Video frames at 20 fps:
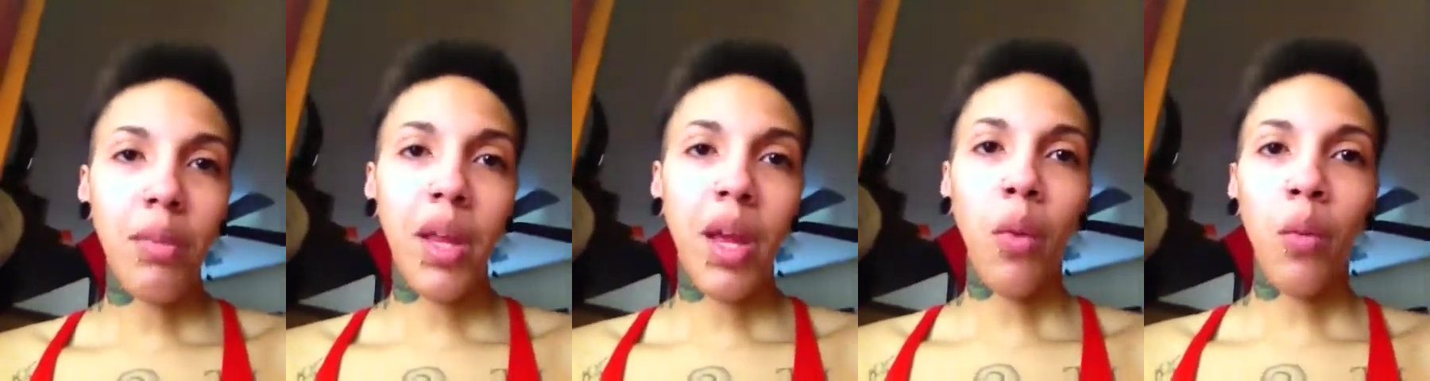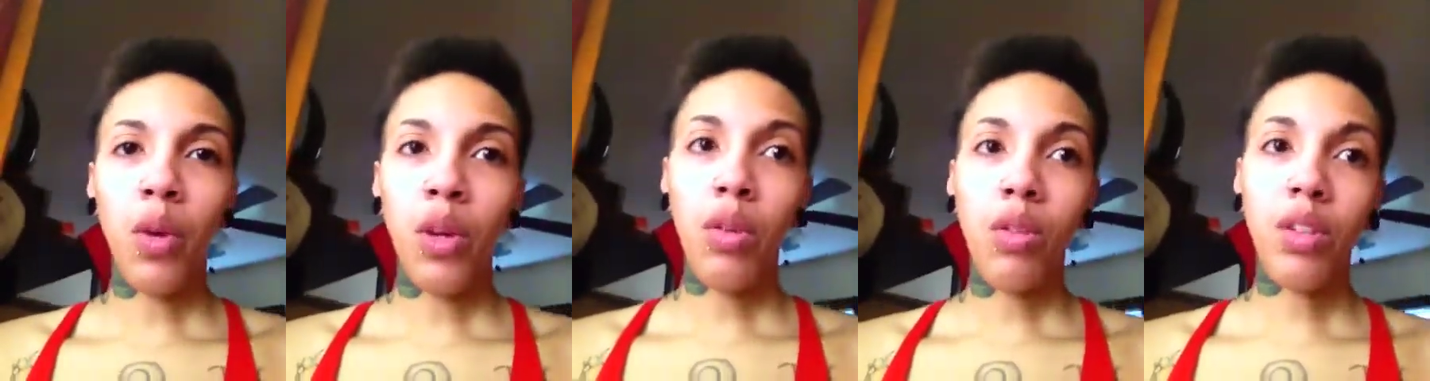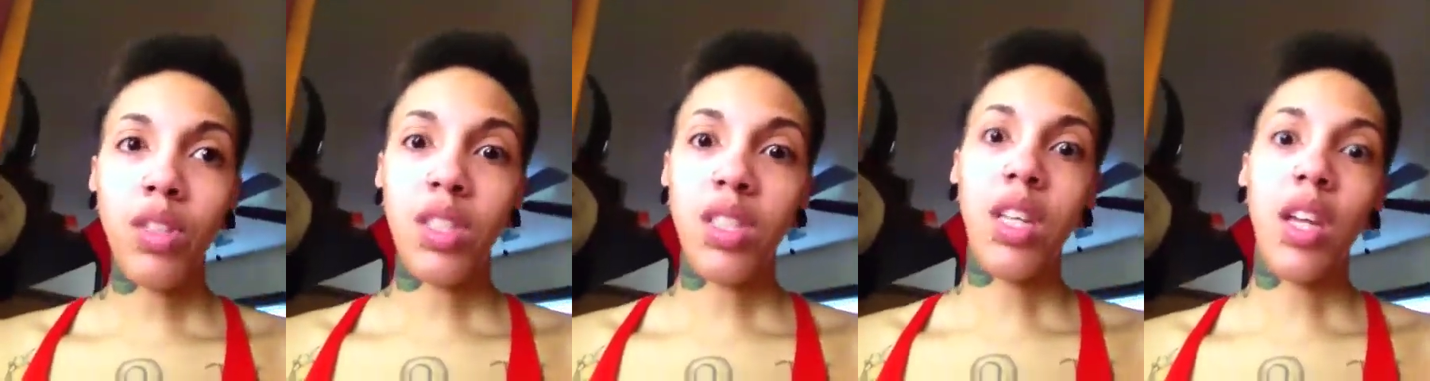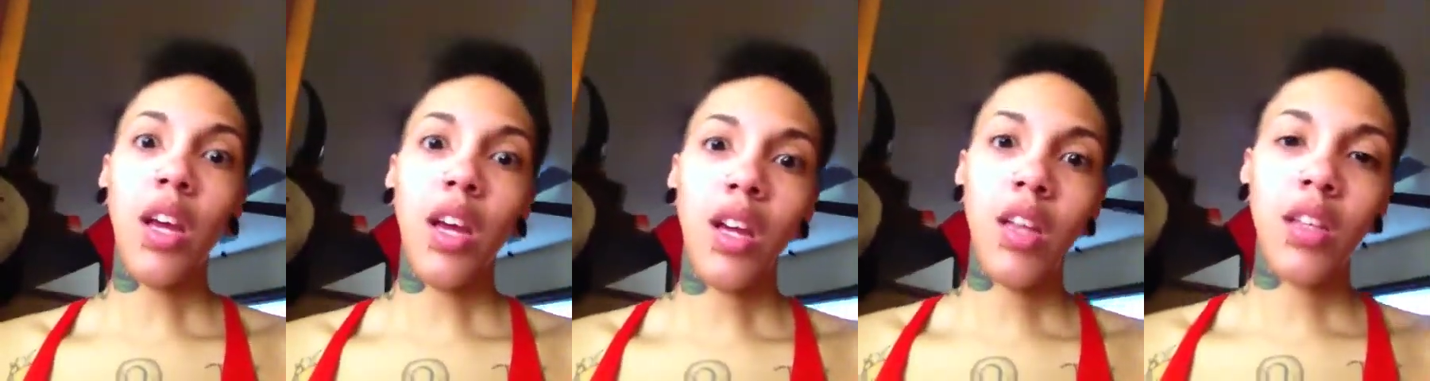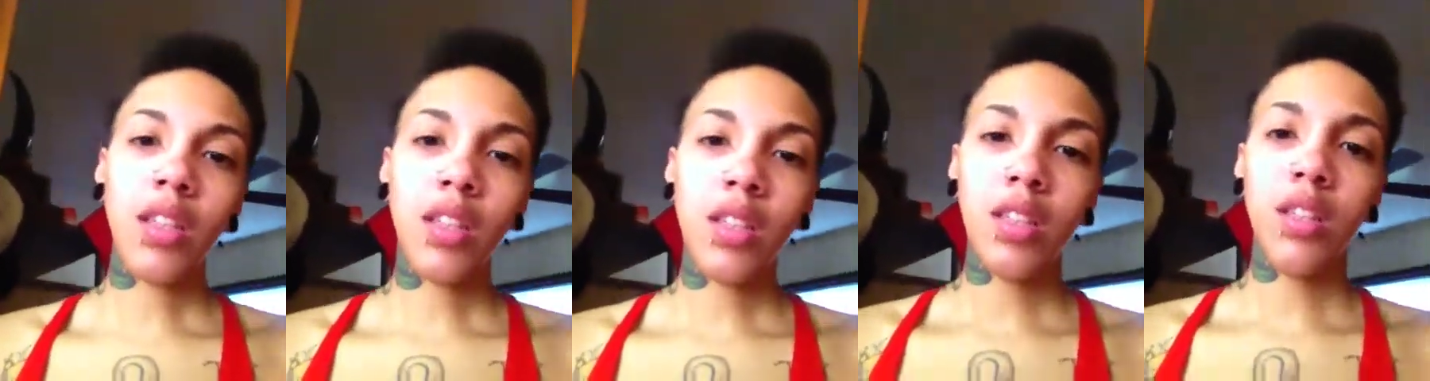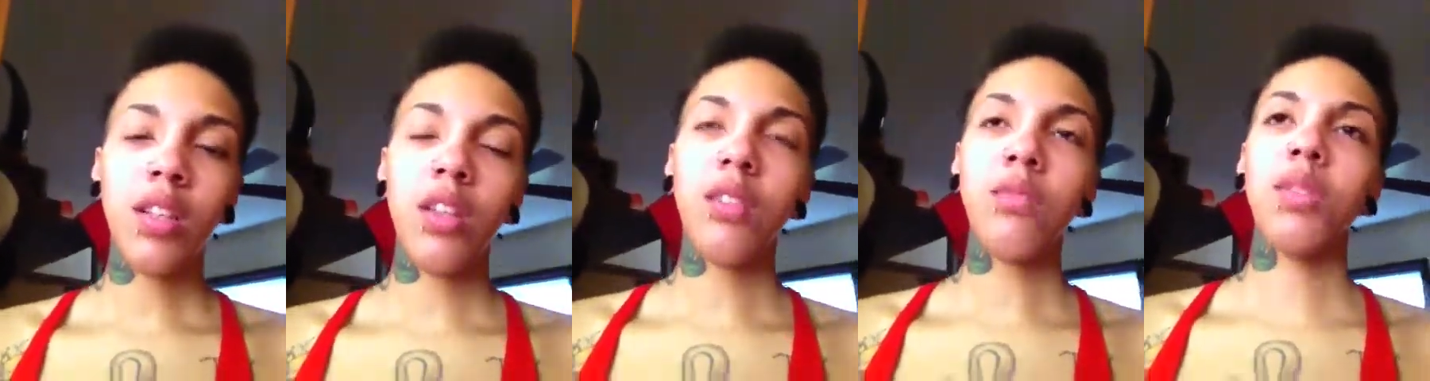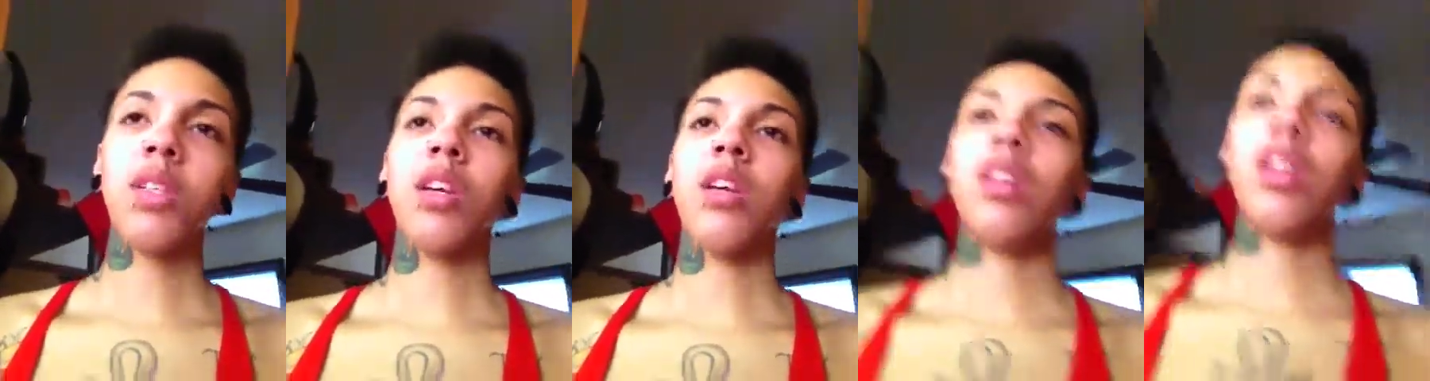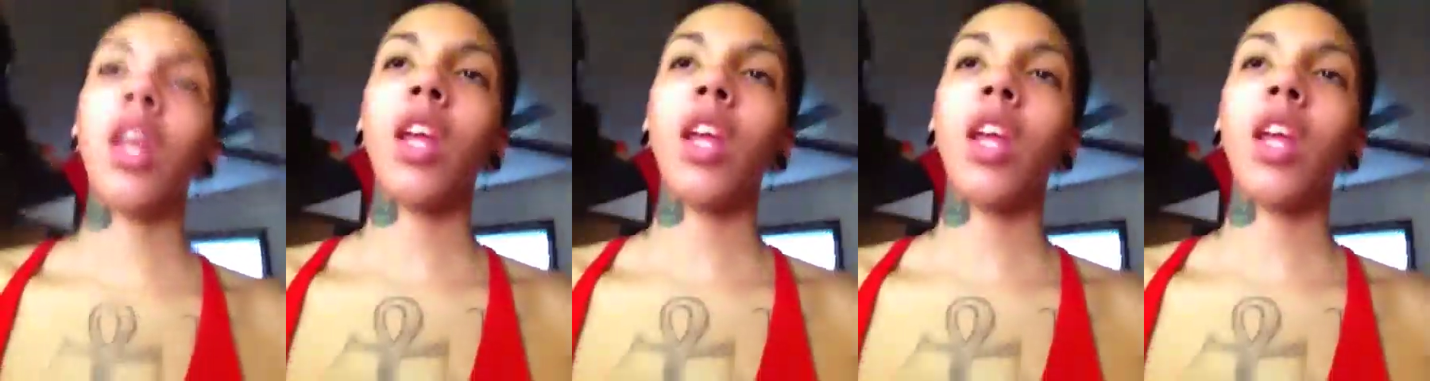Like, what are you gonna say? You know what I'm saying?